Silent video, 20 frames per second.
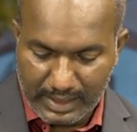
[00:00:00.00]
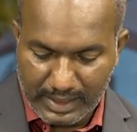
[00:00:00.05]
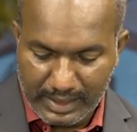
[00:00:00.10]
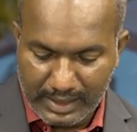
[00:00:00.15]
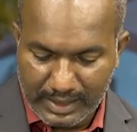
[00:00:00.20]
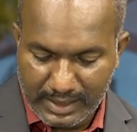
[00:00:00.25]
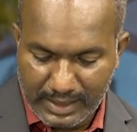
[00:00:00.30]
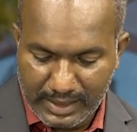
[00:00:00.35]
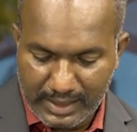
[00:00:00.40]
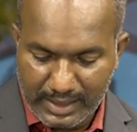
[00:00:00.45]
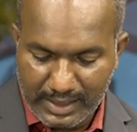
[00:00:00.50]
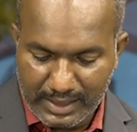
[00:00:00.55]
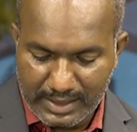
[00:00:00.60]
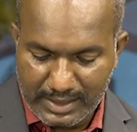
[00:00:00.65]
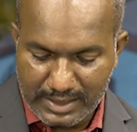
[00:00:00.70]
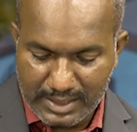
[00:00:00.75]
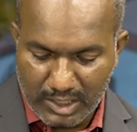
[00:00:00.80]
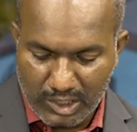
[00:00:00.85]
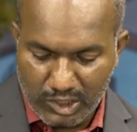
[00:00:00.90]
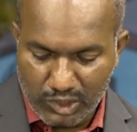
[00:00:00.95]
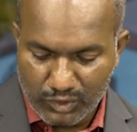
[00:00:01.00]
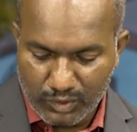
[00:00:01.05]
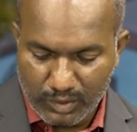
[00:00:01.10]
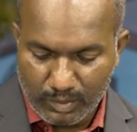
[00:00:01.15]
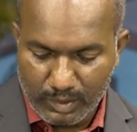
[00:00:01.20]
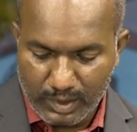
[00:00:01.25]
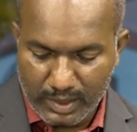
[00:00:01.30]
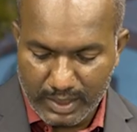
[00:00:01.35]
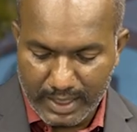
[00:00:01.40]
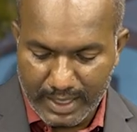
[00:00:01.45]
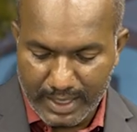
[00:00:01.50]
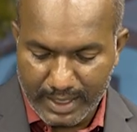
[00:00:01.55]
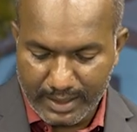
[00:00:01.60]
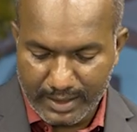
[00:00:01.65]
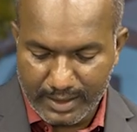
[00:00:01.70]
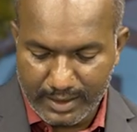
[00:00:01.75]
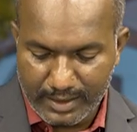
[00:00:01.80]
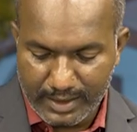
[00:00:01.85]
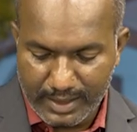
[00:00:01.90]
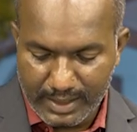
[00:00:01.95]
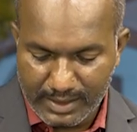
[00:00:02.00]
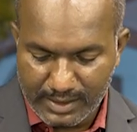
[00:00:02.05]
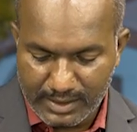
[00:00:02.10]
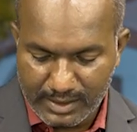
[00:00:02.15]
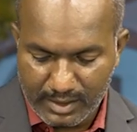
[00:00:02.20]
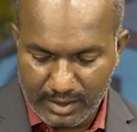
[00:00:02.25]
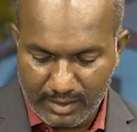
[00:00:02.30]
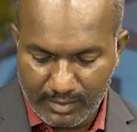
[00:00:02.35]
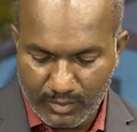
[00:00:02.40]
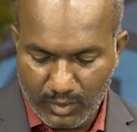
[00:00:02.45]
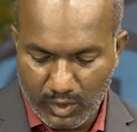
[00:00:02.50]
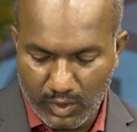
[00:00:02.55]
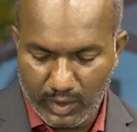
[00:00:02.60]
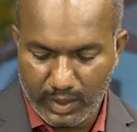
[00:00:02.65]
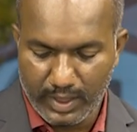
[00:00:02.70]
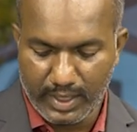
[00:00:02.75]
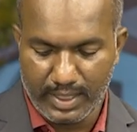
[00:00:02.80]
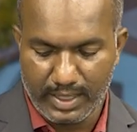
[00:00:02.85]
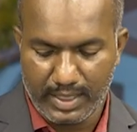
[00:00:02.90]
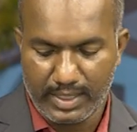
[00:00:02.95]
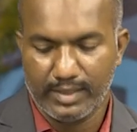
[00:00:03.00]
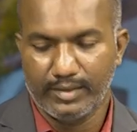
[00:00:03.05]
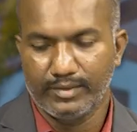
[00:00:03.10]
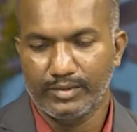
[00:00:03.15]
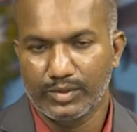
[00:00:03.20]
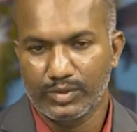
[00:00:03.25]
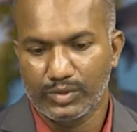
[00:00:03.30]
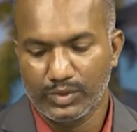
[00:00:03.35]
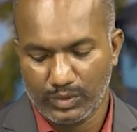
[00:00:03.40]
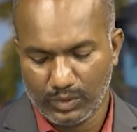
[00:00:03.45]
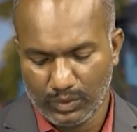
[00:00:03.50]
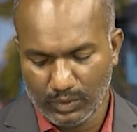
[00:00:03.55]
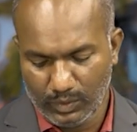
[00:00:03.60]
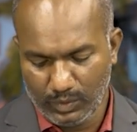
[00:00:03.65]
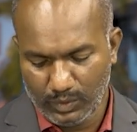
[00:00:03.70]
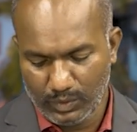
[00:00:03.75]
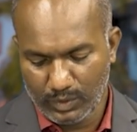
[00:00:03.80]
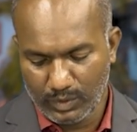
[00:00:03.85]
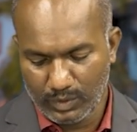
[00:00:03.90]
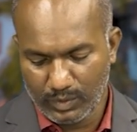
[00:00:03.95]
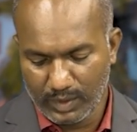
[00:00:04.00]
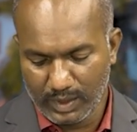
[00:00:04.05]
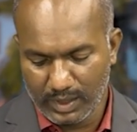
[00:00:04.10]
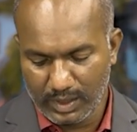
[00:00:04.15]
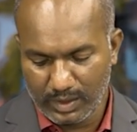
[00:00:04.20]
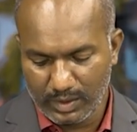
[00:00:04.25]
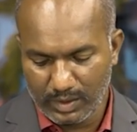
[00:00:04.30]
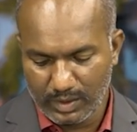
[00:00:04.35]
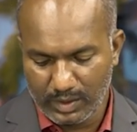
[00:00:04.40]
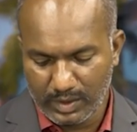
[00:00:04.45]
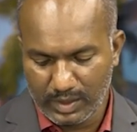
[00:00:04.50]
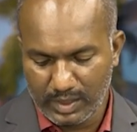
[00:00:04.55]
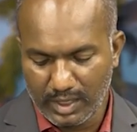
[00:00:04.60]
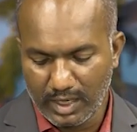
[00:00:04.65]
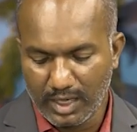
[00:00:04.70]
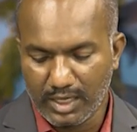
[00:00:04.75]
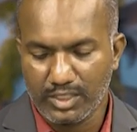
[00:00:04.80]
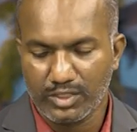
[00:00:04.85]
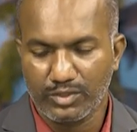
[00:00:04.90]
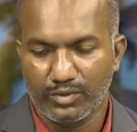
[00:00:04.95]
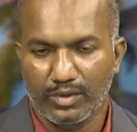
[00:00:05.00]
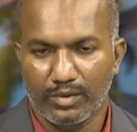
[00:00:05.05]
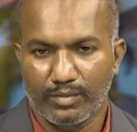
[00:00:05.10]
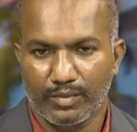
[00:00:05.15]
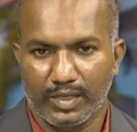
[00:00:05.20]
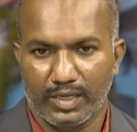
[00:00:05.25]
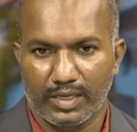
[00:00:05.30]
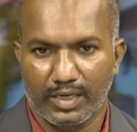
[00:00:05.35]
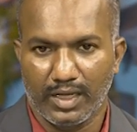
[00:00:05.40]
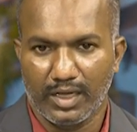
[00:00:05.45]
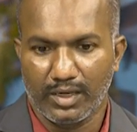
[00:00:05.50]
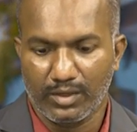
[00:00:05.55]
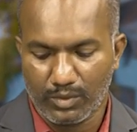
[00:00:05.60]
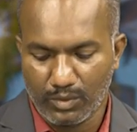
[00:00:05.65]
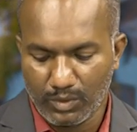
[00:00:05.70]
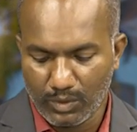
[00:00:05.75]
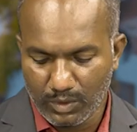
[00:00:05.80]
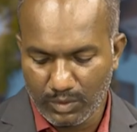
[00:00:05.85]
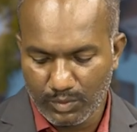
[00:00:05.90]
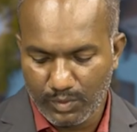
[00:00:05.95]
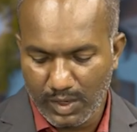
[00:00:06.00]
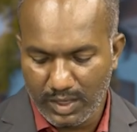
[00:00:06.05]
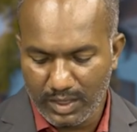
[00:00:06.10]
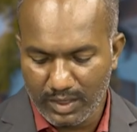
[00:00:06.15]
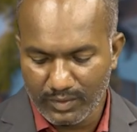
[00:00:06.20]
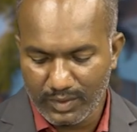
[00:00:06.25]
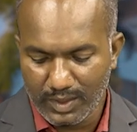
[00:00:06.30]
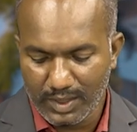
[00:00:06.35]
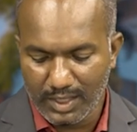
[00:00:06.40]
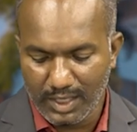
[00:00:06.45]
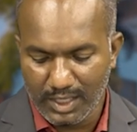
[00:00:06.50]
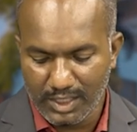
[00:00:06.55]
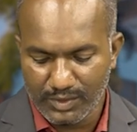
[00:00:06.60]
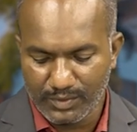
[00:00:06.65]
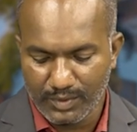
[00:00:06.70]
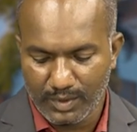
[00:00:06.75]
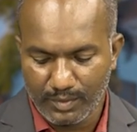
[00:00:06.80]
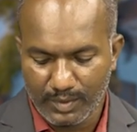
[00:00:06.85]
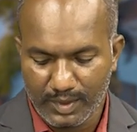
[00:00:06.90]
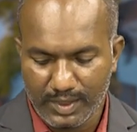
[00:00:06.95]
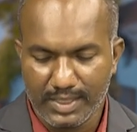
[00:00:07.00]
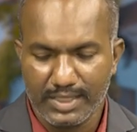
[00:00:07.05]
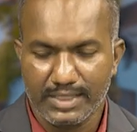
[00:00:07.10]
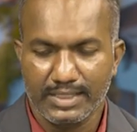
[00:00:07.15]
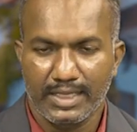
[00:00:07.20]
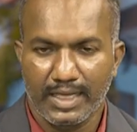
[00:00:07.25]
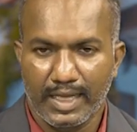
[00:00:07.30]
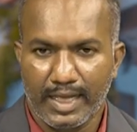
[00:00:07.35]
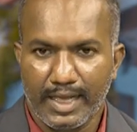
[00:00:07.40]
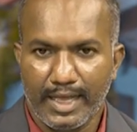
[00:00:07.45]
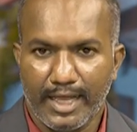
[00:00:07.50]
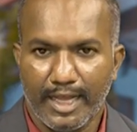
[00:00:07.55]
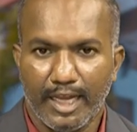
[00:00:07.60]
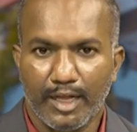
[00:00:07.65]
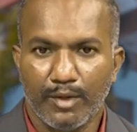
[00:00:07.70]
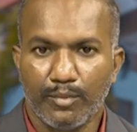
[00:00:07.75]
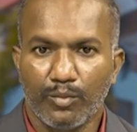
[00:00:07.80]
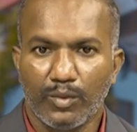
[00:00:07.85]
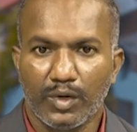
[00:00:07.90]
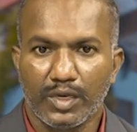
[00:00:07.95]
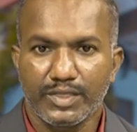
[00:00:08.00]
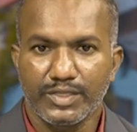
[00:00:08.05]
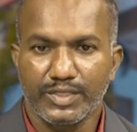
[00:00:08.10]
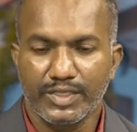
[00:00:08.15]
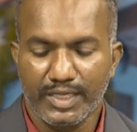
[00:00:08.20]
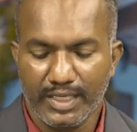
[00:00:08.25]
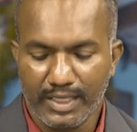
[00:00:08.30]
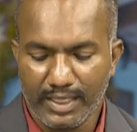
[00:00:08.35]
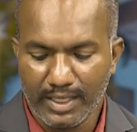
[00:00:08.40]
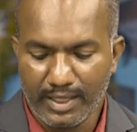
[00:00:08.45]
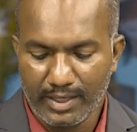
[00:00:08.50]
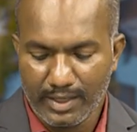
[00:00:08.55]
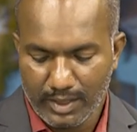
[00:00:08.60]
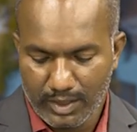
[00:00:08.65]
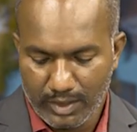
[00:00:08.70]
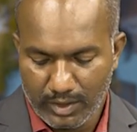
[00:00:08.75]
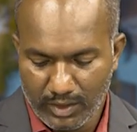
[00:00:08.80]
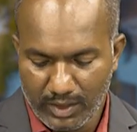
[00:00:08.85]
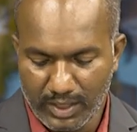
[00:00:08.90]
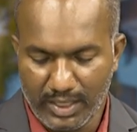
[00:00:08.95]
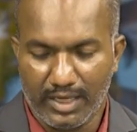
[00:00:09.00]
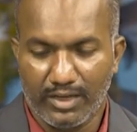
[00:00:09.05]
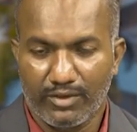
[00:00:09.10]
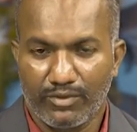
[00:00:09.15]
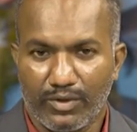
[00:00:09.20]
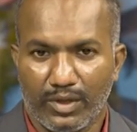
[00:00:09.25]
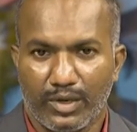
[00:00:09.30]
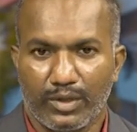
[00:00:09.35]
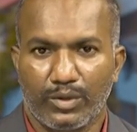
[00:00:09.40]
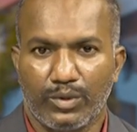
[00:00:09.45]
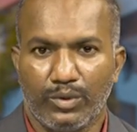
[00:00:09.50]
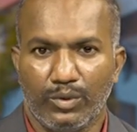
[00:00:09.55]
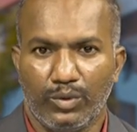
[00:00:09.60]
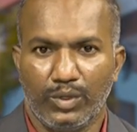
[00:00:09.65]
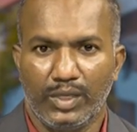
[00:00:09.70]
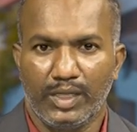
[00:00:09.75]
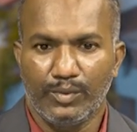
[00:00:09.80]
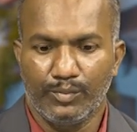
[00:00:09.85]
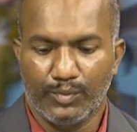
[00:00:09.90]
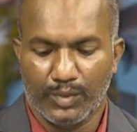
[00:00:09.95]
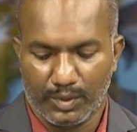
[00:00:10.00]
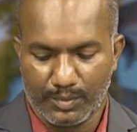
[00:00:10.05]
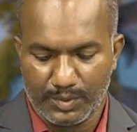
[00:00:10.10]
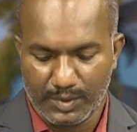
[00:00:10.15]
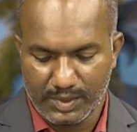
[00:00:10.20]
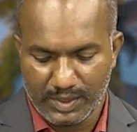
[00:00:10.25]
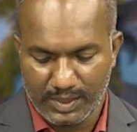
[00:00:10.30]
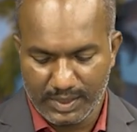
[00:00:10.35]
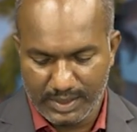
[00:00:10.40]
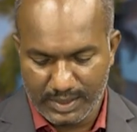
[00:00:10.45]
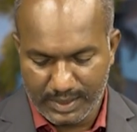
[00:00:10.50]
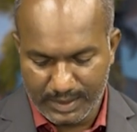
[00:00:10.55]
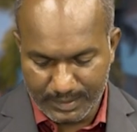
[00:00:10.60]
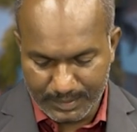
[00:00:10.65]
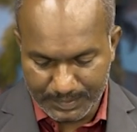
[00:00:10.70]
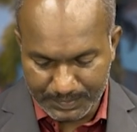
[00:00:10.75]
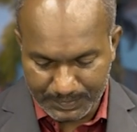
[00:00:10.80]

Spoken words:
in this transformer tank contains some oil. So your transformer or core part of the transformer is immersed in oil for cooling purposes.